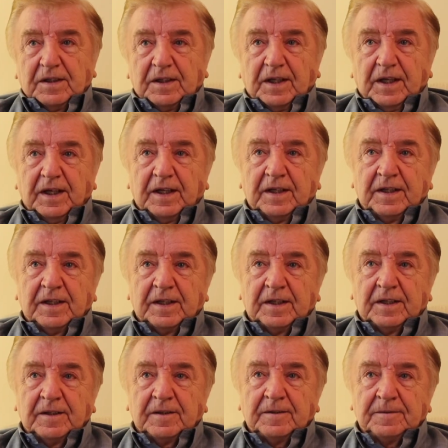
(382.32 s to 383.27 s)
And
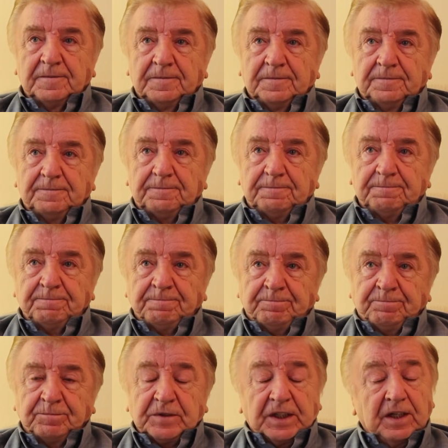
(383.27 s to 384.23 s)

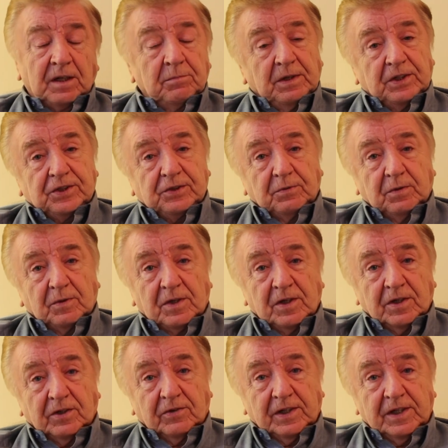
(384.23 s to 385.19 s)
did I mention we were
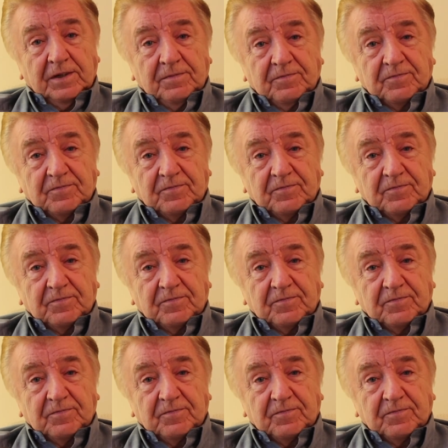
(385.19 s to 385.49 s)
hungry?